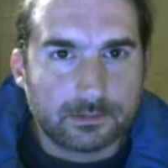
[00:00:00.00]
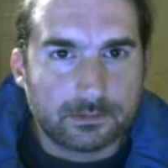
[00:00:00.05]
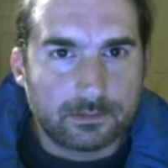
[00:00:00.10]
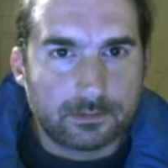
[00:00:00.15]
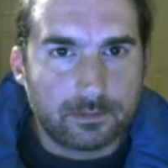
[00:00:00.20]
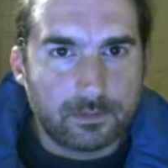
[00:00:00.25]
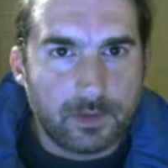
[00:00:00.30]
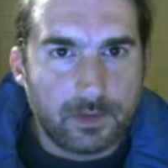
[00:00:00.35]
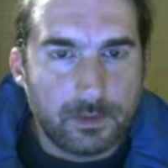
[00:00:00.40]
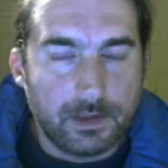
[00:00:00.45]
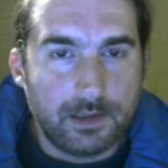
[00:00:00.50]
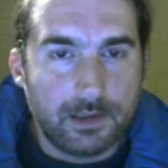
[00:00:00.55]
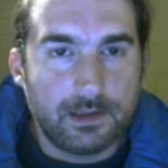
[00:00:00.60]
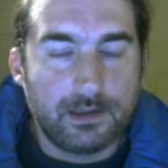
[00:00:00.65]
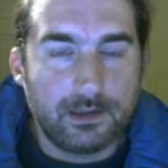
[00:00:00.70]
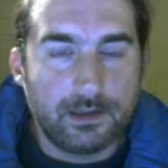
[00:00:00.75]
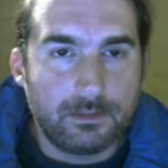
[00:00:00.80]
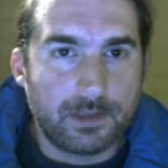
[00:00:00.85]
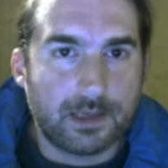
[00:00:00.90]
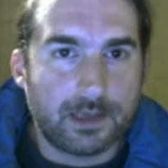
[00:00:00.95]
I mean, it did
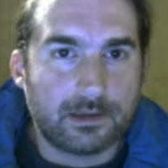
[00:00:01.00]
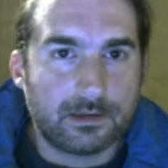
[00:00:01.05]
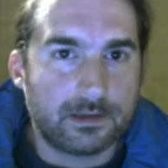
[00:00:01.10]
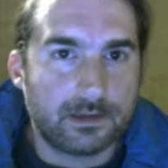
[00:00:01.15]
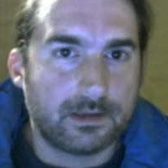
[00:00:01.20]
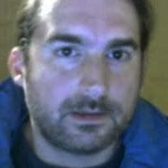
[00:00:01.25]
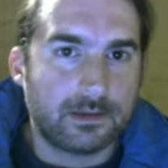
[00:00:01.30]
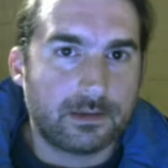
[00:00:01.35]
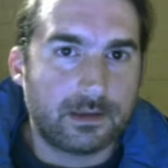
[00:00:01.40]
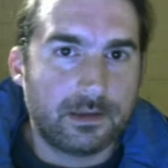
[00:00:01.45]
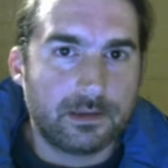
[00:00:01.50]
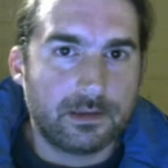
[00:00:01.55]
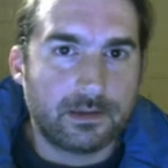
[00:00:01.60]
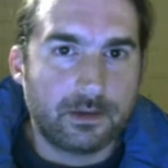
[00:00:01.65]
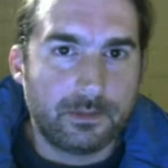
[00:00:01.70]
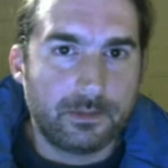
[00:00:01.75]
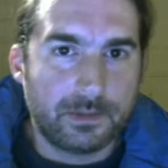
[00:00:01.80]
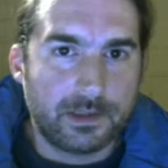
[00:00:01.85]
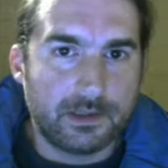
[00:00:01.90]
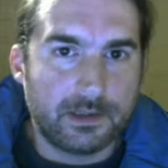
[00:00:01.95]
make sense. I just hope
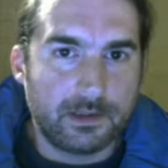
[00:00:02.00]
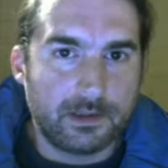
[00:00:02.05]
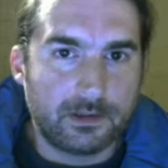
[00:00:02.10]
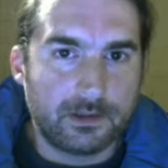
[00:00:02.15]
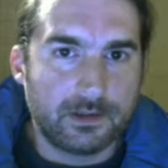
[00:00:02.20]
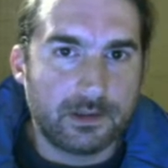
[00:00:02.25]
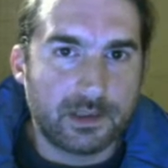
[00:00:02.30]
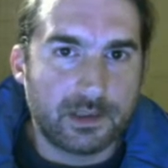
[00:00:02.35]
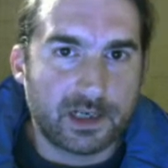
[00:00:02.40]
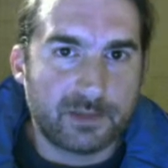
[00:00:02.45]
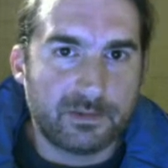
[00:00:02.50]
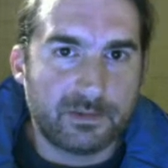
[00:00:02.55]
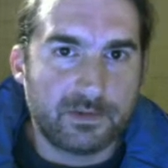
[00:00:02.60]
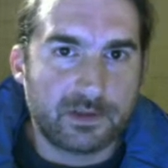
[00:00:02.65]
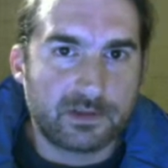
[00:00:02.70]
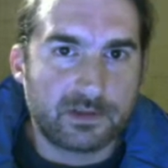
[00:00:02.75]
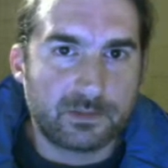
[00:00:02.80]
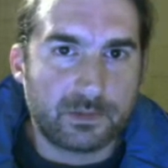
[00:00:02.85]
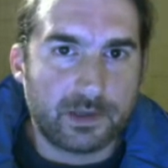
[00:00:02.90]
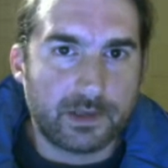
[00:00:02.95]
I did a good job of
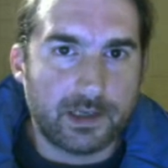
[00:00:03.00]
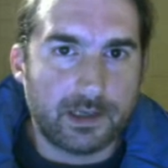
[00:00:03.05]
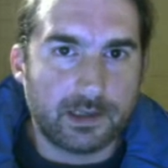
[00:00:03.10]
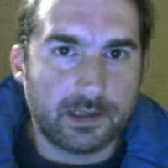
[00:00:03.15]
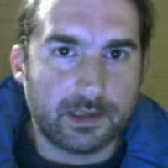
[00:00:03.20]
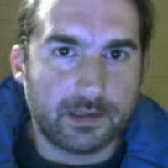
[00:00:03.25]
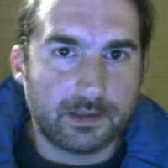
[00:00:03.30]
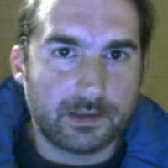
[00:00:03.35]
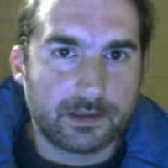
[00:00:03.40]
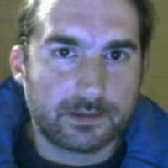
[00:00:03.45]
explaining it.